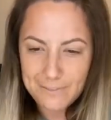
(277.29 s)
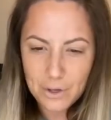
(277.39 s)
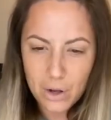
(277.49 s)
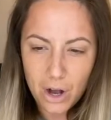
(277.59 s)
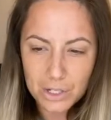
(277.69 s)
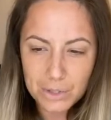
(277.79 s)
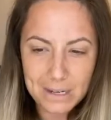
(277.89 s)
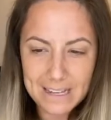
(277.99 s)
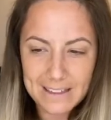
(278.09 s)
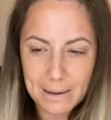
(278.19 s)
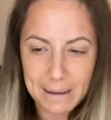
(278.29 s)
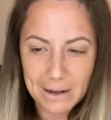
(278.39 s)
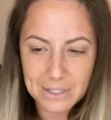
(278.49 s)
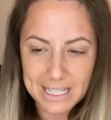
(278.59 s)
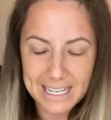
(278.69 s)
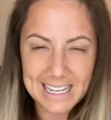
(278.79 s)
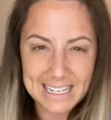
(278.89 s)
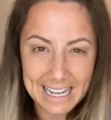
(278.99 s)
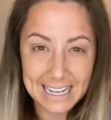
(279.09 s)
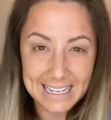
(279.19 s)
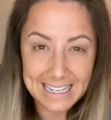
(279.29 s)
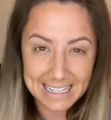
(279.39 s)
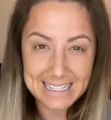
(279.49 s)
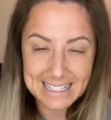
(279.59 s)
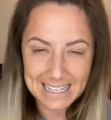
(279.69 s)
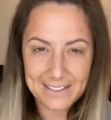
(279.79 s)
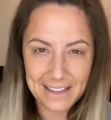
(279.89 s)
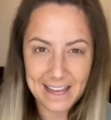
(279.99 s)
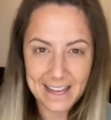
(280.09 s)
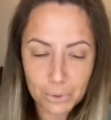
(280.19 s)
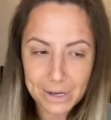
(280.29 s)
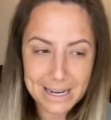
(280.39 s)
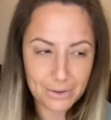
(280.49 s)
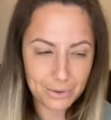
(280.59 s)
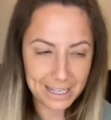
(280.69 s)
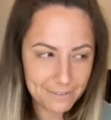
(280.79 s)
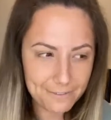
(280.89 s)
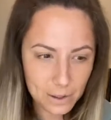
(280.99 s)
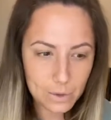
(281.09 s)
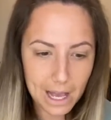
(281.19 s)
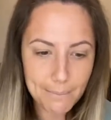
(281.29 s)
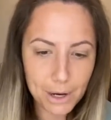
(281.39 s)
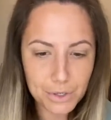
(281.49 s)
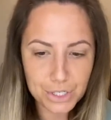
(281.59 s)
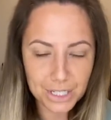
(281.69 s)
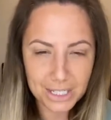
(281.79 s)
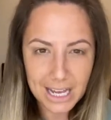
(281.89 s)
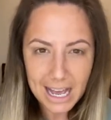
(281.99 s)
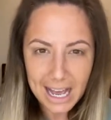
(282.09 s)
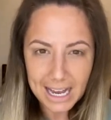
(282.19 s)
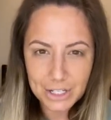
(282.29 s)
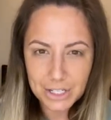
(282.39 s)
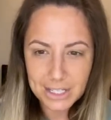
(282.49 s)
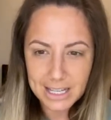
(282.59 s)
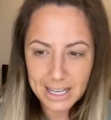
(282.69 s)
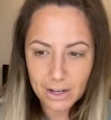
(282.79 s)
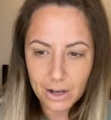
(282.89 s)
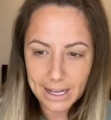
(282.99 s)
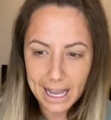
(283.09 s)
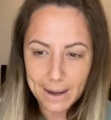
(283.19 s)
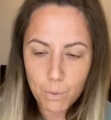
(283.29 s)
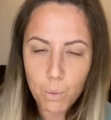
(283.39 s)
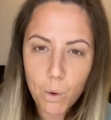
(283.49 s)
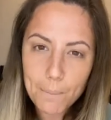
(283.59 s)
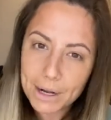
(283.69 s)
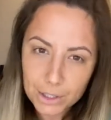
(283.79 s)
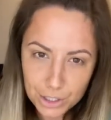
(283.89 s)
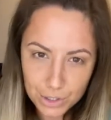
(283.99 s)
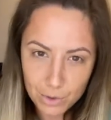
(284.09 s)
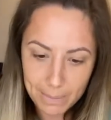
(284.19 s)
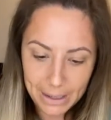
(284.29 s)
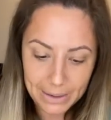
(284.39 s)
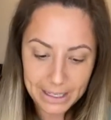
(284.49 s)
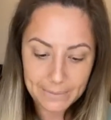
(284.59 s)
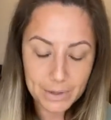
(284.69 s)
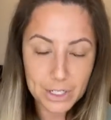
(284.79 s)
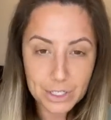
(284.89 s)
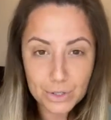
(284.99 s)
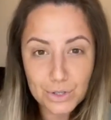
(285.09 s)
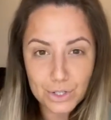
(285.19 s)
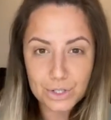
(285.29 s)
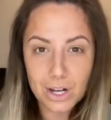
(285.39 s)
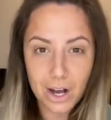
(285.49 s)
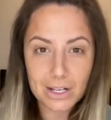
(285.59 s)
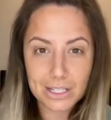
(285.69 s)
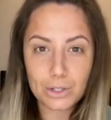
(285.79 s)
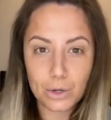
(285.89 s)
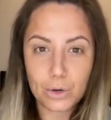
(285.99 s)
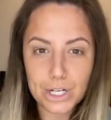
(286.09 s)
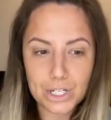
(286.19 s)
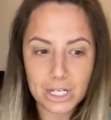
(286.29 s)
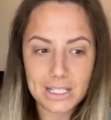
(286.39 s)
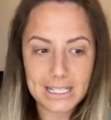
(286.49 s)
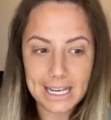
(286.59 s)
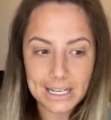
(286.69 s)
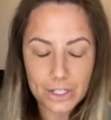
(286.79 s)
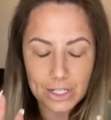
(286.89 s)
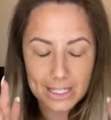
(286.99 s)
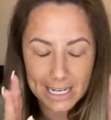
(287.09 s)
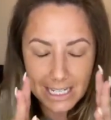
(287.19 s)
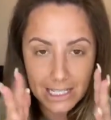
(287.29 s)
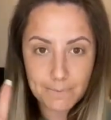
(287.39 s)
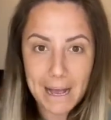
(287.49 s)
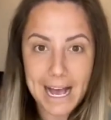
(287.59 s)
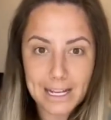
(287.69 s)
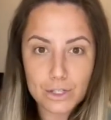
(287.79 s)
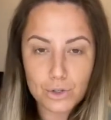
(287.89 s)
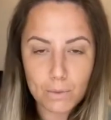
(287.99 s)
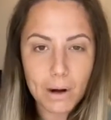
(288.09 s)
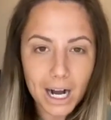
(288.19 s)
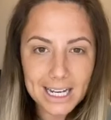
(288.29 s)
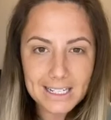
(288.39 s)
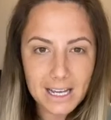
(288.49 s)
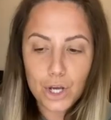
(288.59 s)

If you can't do anything about it, let it sit there, breathe on it, feel that emotion, and just think, okay, what am I going to do about it? And as soon as you start asking your questions, it just expands your mind.